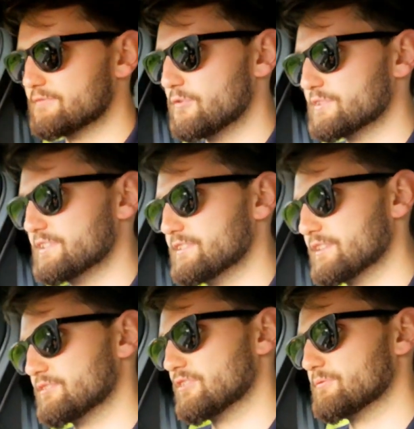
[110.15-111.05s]

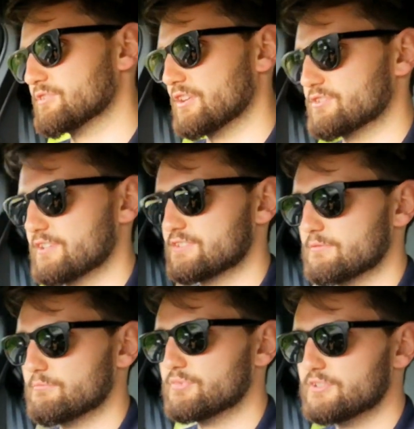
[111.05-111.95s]
4-cylinder turbocharged
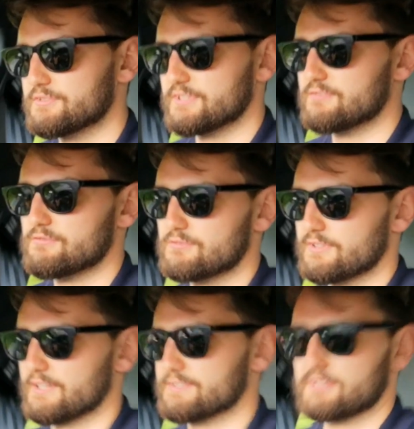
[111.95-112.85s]
engine producing
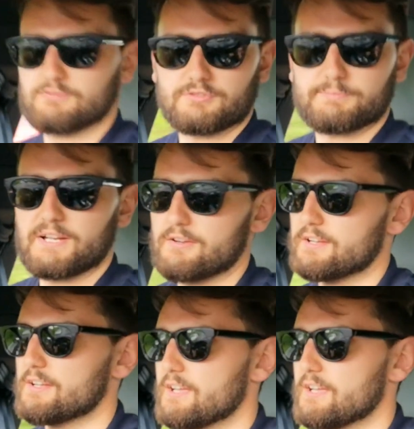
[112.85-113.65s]
296 horsepower